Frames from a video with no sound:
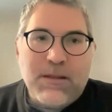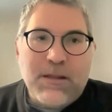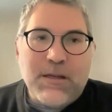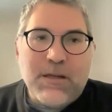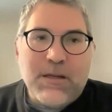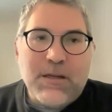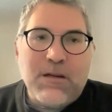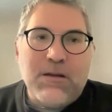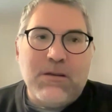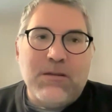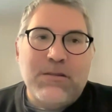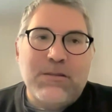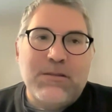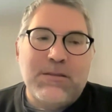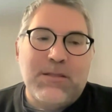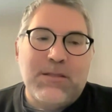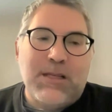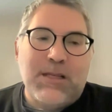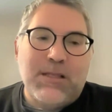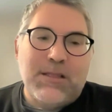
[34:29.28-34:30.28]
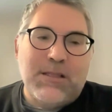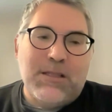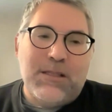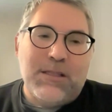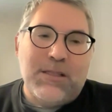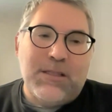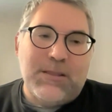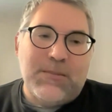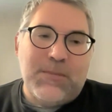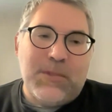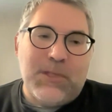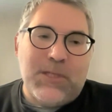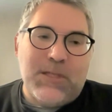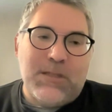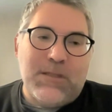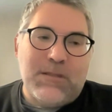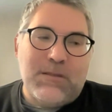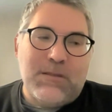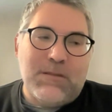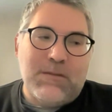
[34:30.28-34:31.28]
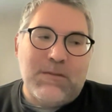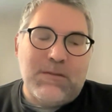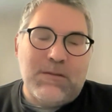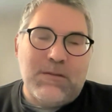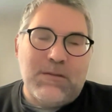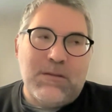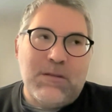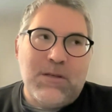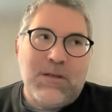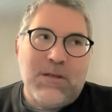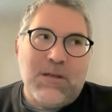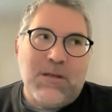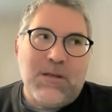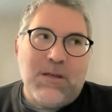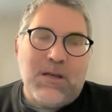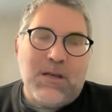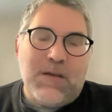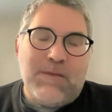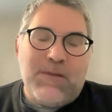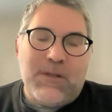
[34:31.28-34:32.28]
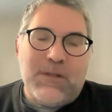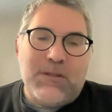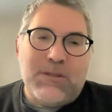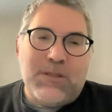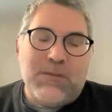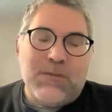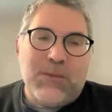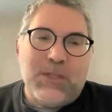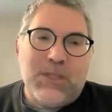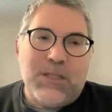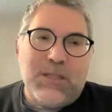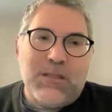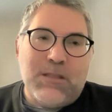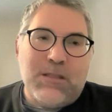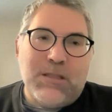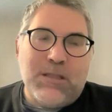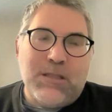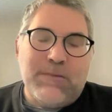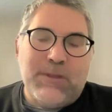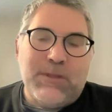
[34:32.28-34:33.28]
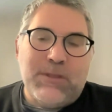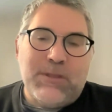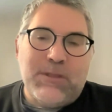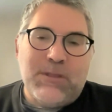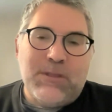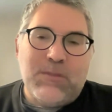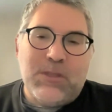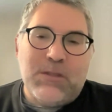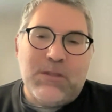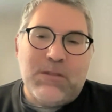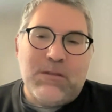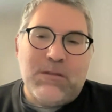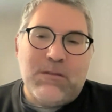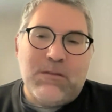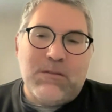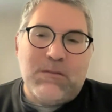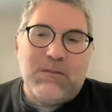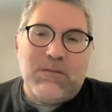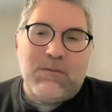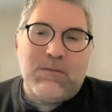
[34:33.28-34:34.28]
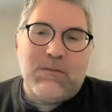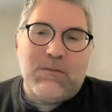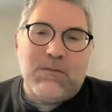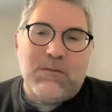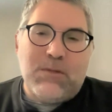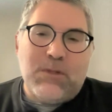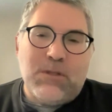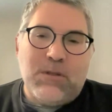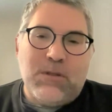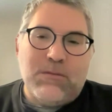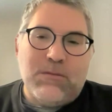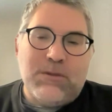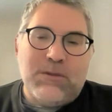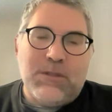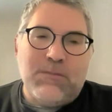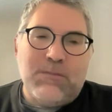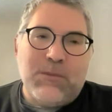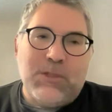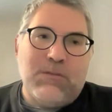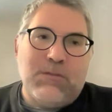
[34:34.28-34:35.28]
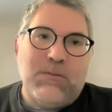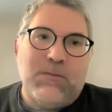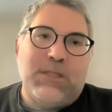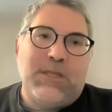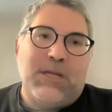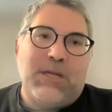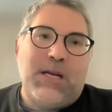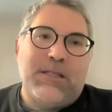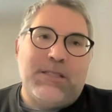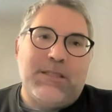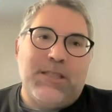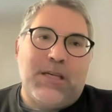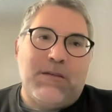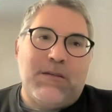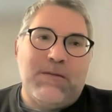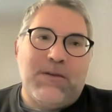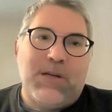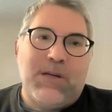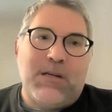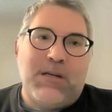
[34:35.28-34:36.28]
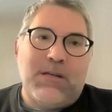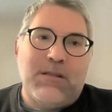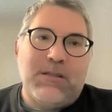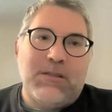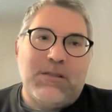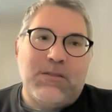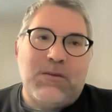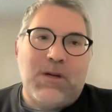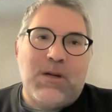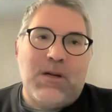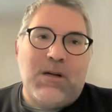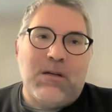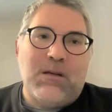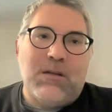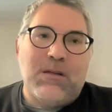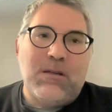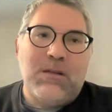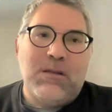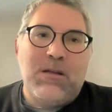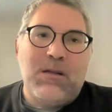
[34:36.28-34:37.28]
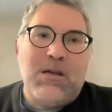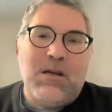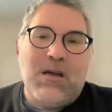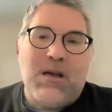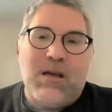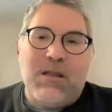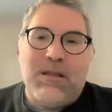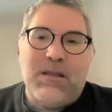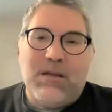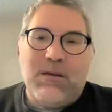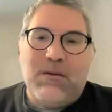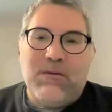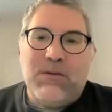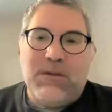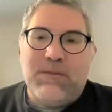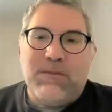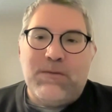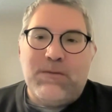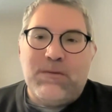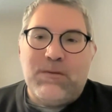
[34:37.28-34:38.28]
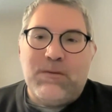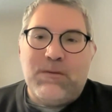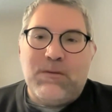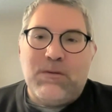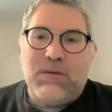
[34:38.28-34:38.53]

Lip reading: think our technique has been, if there's something, something with the identifier that's wrong, I think we've